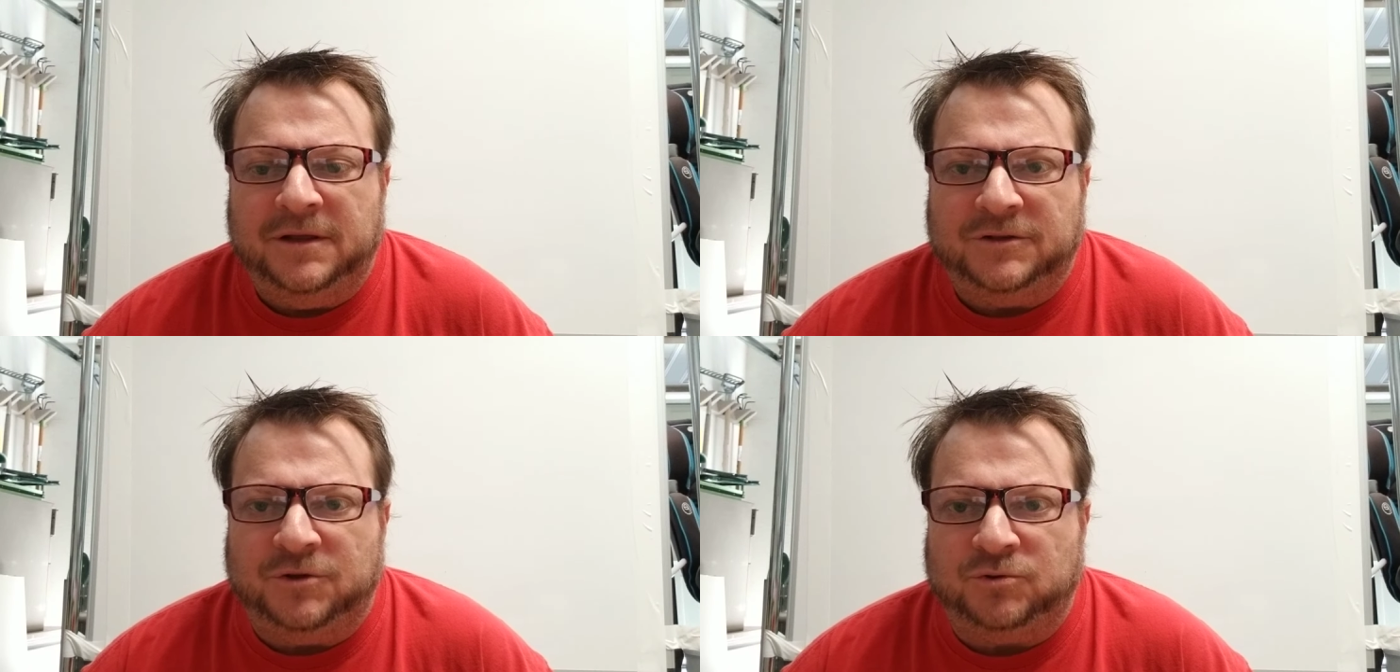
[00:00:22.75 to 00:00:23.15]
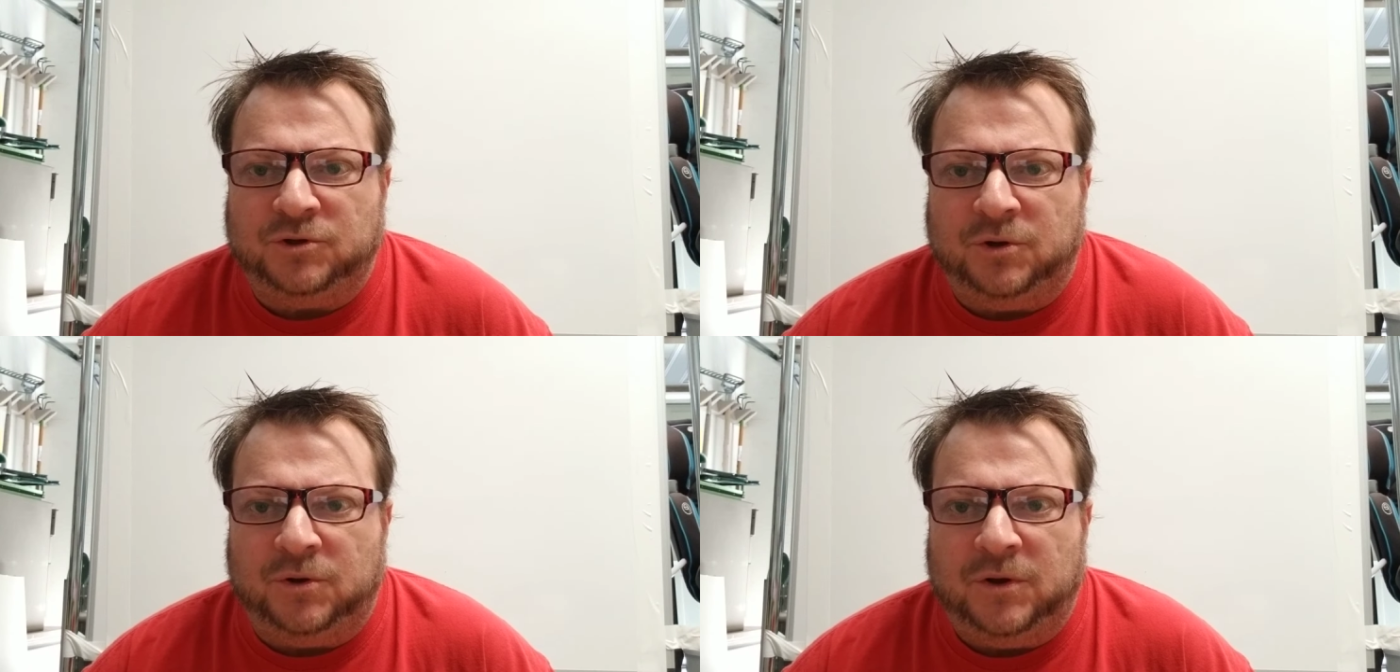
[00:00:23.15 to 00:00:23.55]

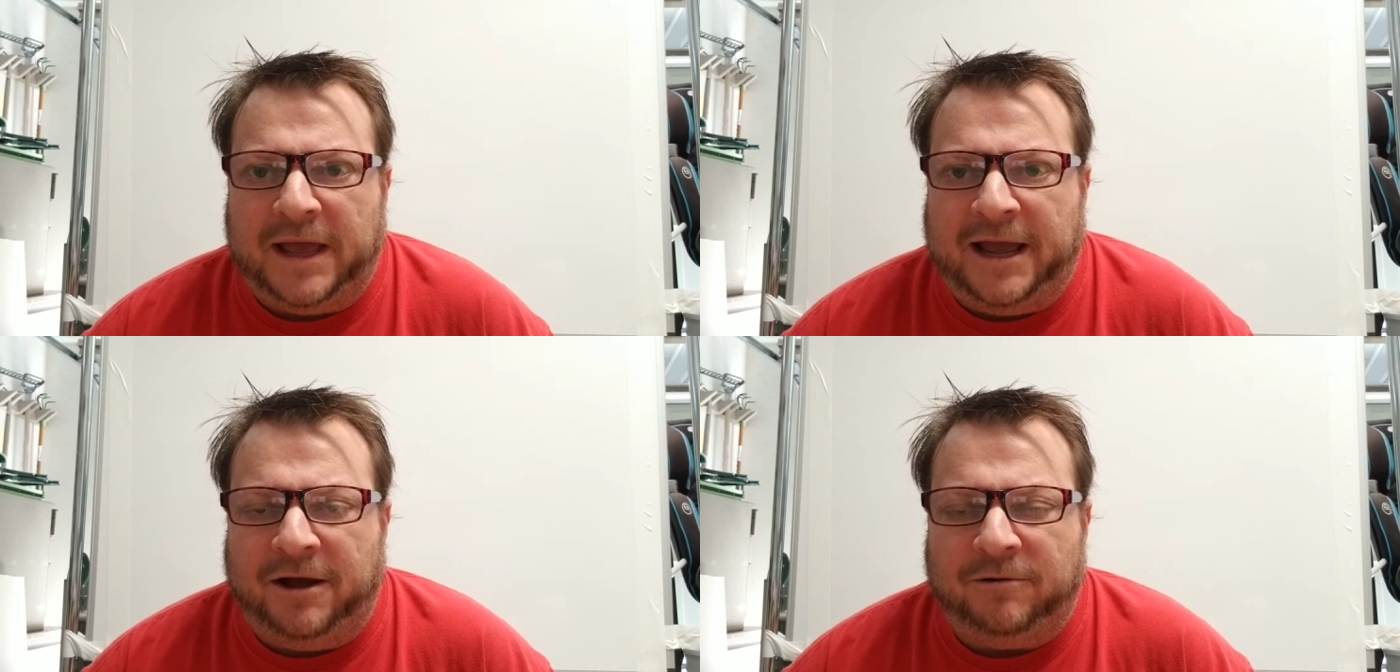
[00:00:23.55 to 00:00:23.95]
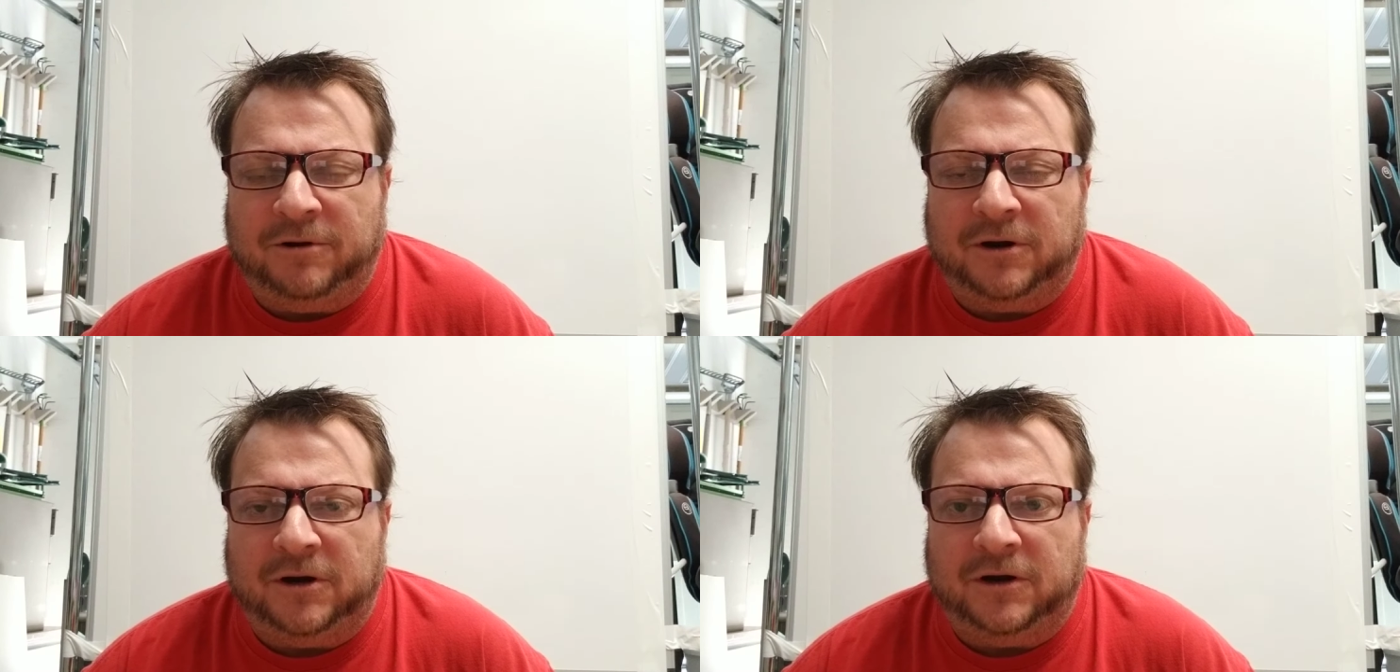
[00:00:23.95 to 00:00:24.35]
social
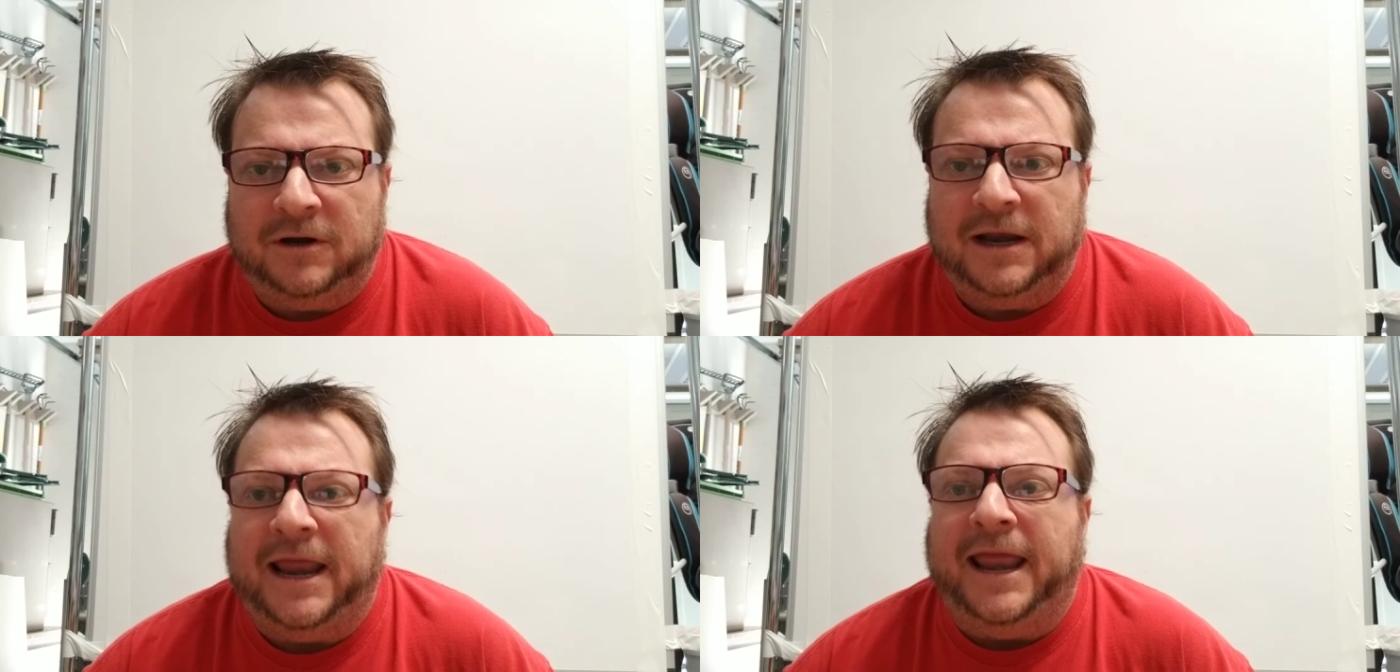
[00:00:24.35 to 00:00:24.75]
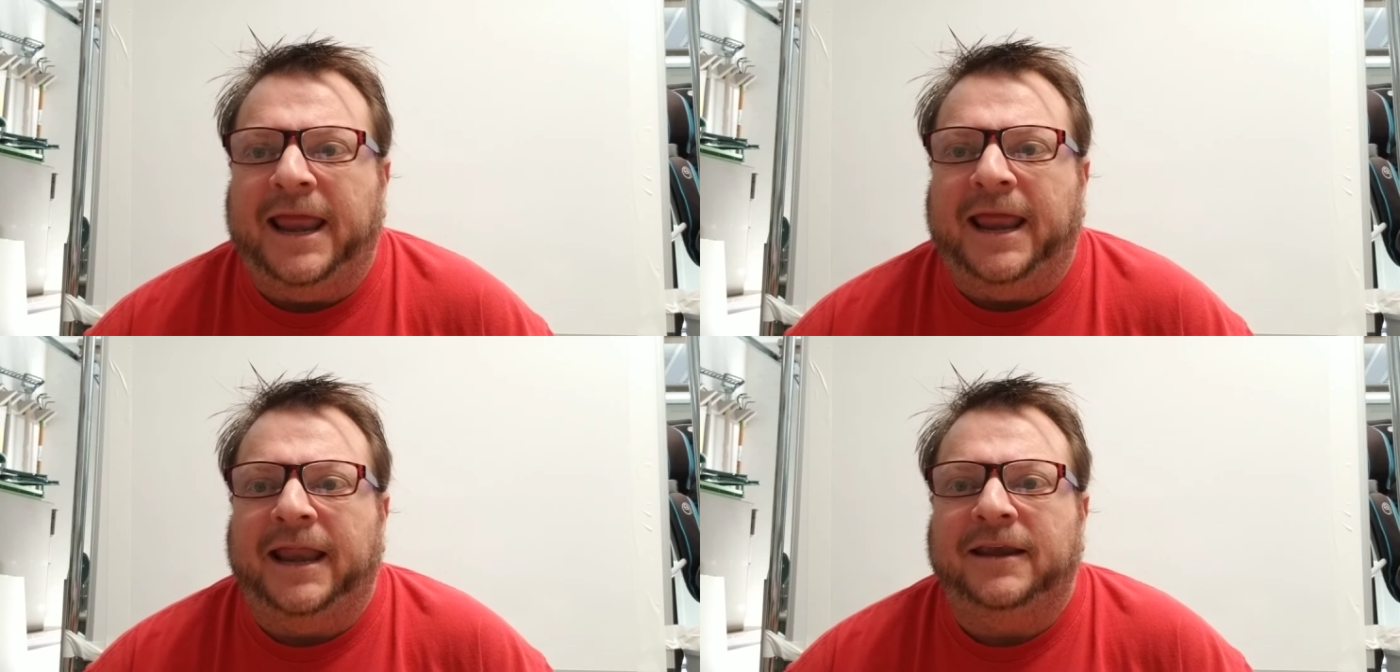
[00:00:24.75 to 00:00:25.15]
hour
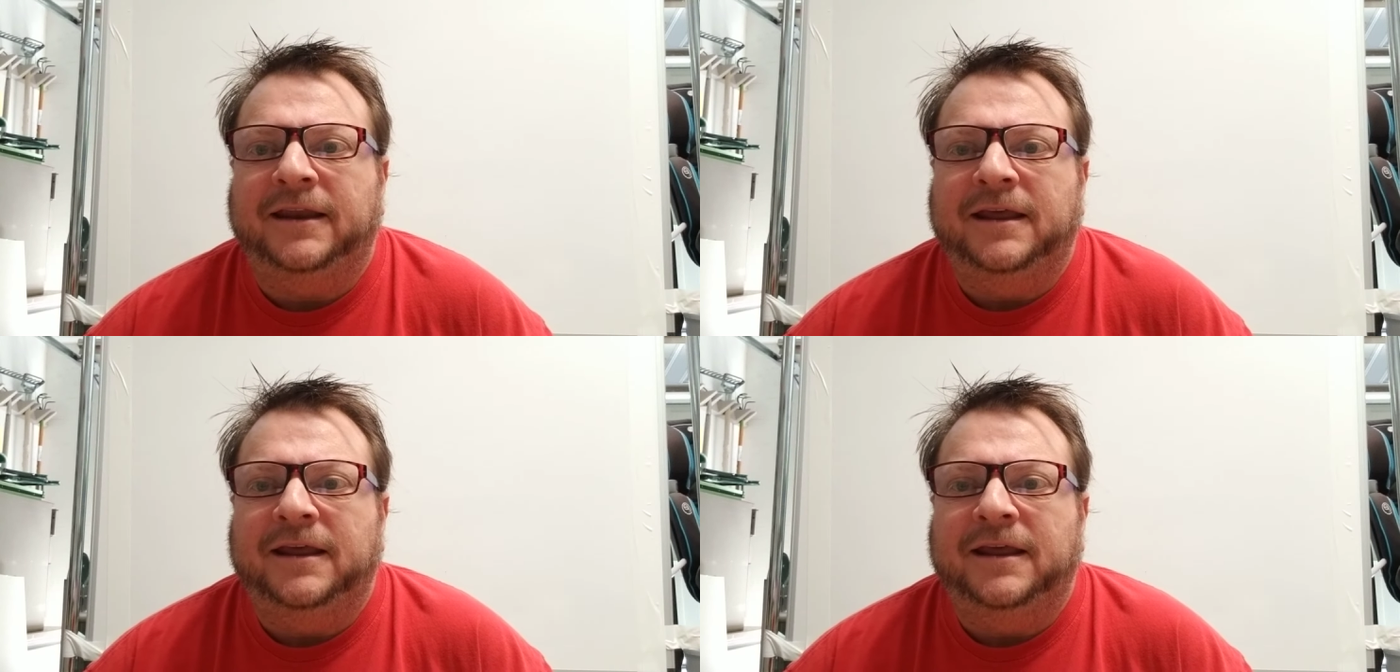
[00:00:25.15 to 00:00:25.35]
and